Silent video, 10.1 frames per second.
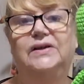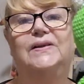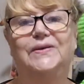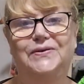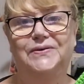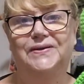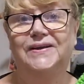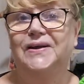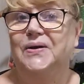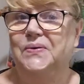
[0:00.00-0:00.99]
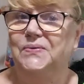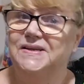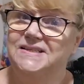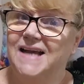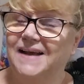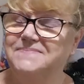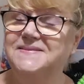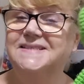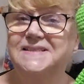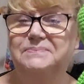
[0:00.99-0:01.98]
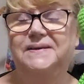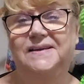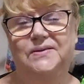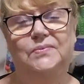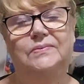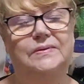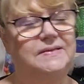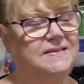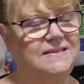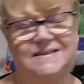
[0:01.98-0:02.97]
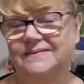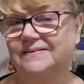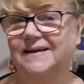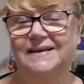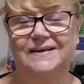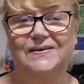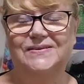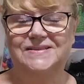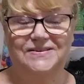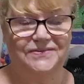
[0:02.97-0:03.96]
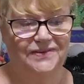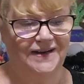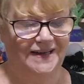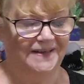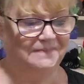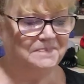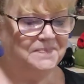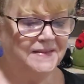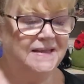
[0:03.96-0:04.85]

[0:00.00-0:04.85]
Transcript: Luke which happens to be we're still getting lots of rain